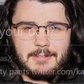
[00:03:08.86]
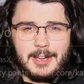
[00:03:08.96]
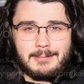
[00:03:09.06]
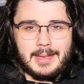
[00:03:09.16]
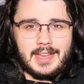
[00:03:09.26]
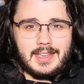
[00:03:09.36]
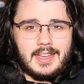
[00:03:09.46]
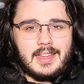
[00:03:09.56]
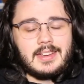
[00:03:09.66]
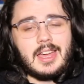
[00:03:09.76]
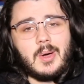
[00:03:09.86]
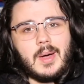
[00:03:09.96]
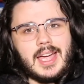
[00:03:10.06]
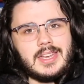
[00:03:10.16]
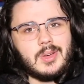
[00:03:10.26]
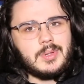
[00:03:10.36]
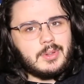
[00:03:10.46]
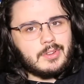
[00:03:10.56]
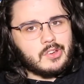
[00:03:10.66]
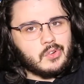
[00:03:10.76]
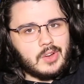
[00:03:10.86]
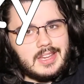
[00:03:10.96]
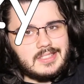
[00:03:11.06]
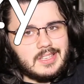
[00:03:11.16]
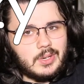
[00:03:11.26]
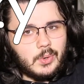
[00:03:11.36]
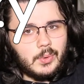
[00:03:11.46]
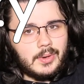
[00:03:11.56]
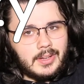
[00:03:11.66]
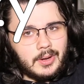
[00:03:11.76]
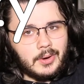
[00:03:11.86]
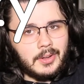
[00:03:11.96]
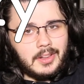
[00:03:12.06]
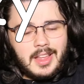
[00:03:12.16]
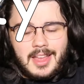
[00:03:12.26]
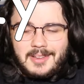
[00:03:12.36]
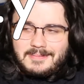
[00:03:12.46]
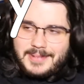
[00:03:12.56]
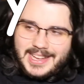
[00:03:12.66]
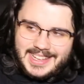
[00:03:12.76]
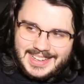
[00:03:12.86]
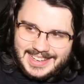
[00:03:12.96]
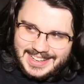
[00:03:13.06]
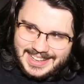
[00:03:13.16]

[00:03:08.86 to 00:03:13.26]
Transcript: if I may. Now, I know you're a crazy cool girl, but